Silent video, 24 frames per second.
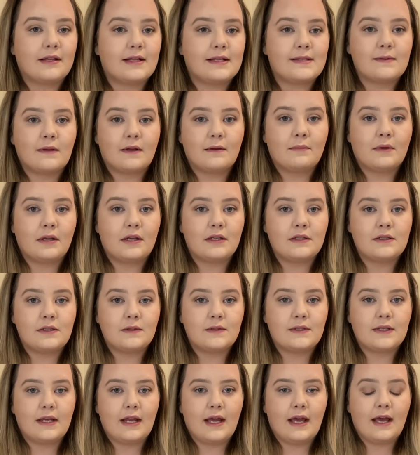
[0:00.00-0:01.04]
That's what I'm going to
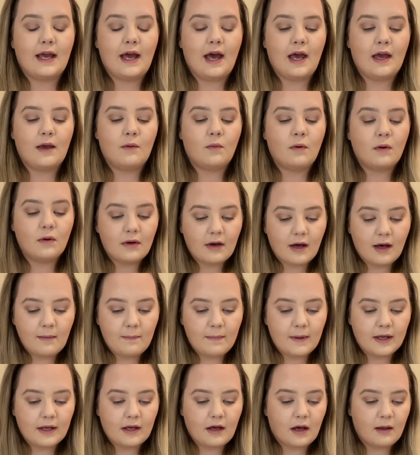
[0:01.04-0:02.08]
do today. I woke
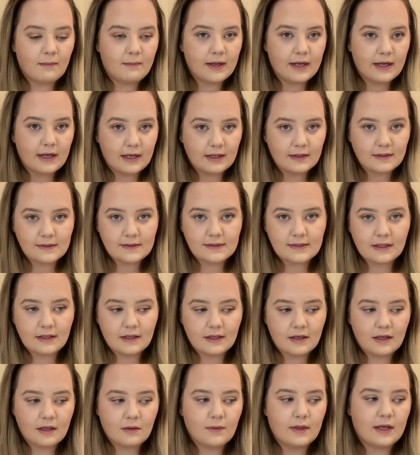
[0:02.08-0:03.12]
up, I got my nails
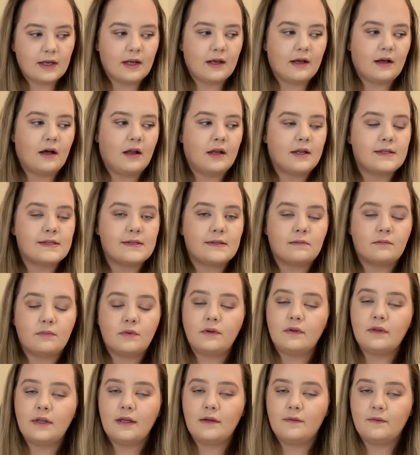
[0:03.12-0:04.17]
done. I went and I got a
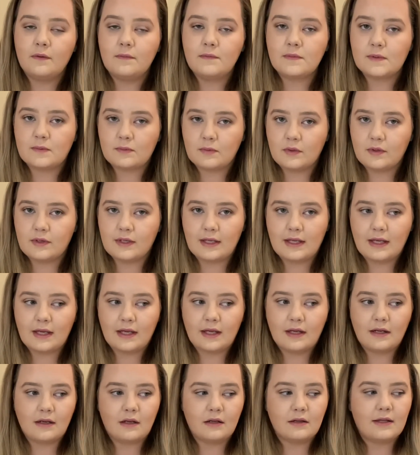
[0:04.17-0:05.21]
smoothie from Smoothie
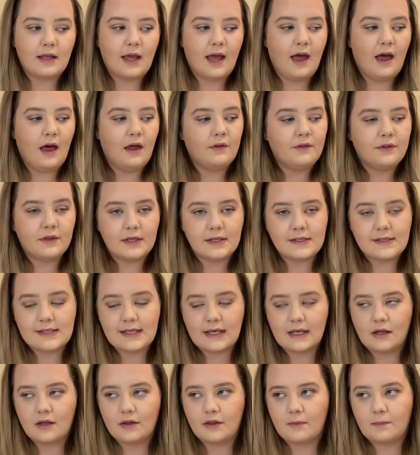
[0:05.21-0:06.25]
King. Not the healthiest
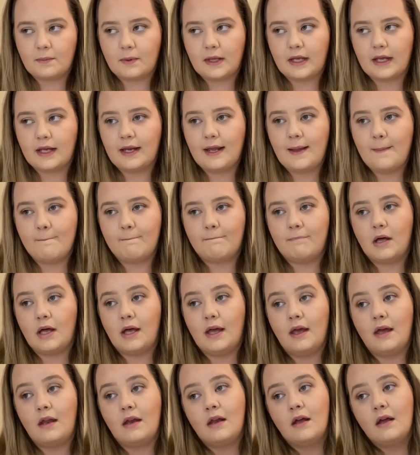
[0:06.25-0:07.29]
thing on the planet,
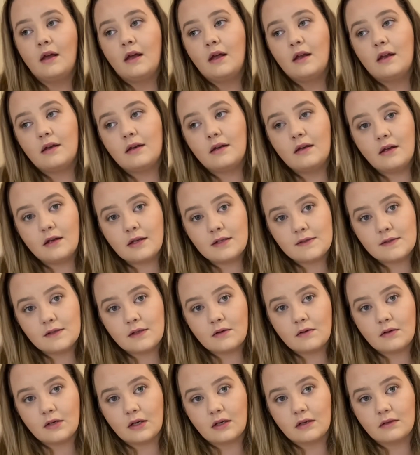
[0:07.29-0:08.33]
but not a
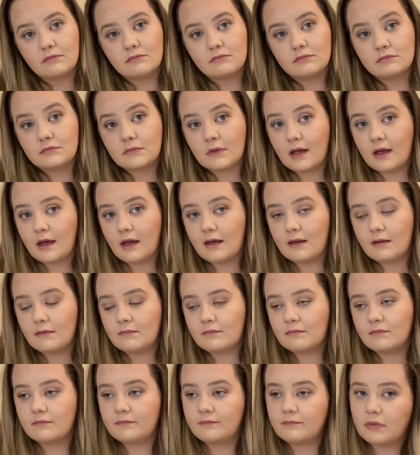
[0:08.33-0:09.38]
soda. Okay?
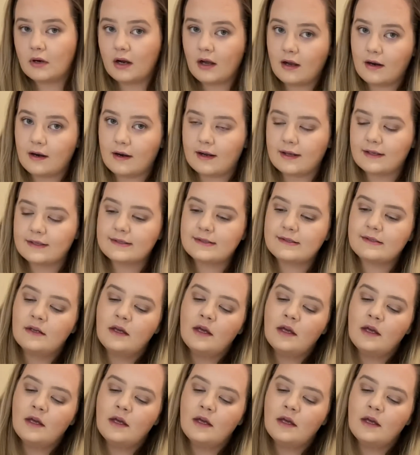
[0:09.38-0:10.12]
Progress.